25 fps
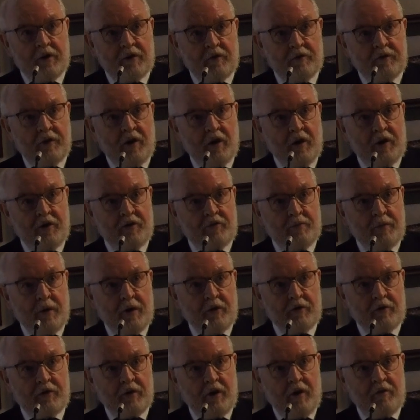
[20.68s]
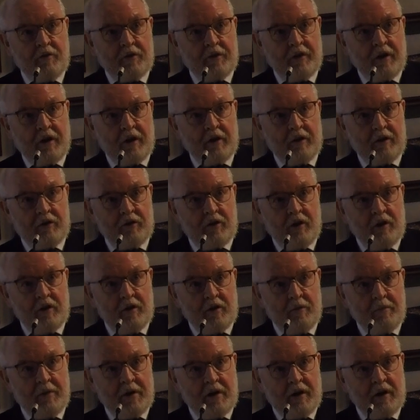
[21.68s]
of knowledge about everything in
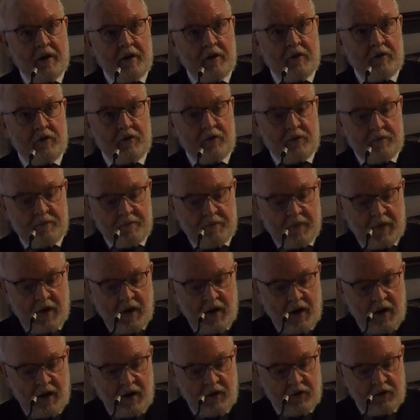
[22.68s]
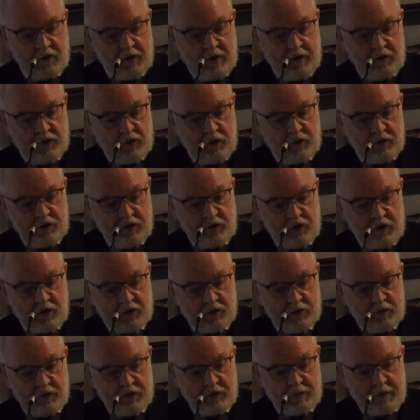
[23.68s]
the Midlands. So he's going to talk
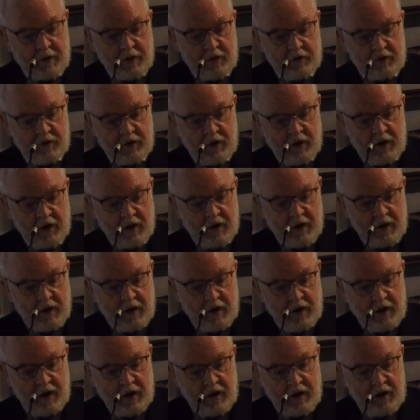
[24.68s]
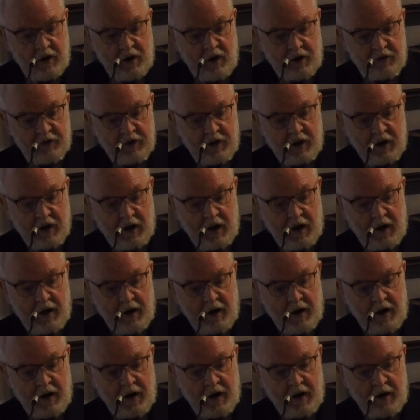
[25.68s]
to us about yachting
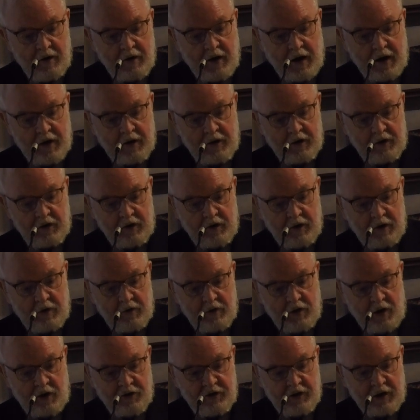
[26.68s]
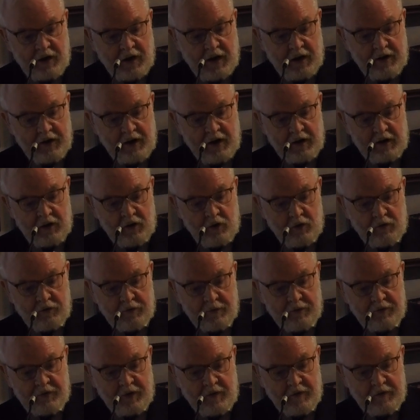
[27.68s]
and Athlone
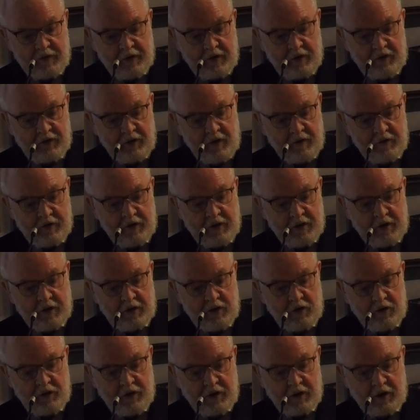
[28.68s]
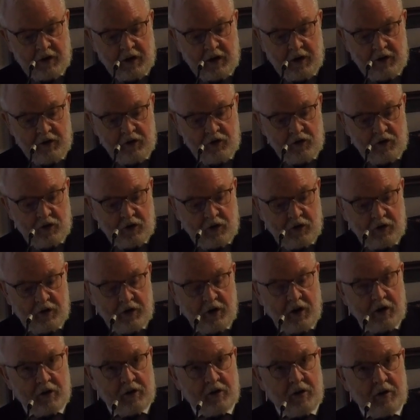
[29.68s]
from 1770, including Killinure
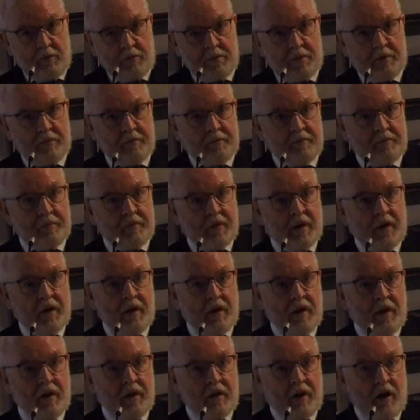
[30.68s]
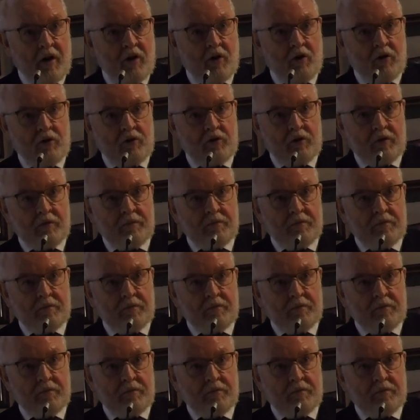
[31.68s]
Yacht Club. Gearoid.